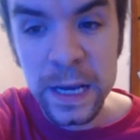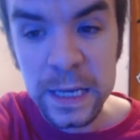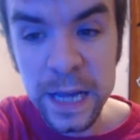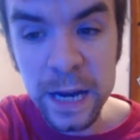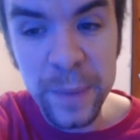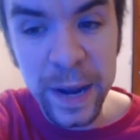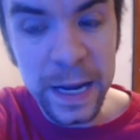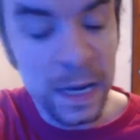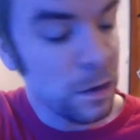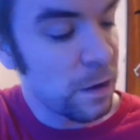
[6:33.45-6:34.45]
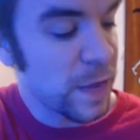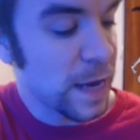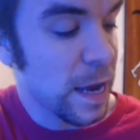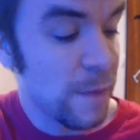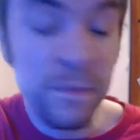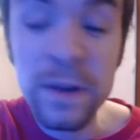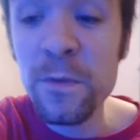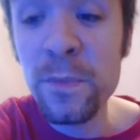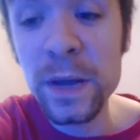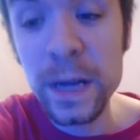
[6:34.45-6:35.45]
Excite Bike, I love that game. I've
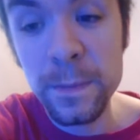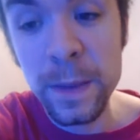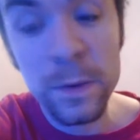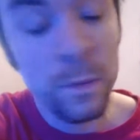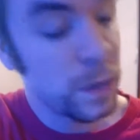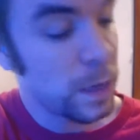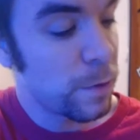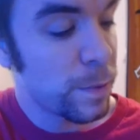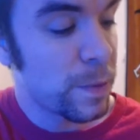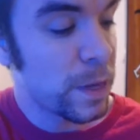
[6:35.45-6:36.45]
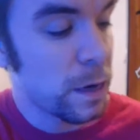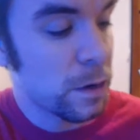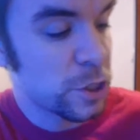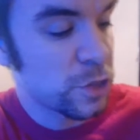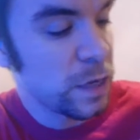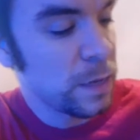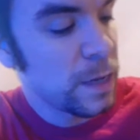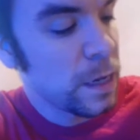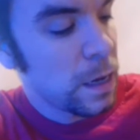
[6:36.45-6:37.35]
never played it. Maybe one day we'll be playing it on stream.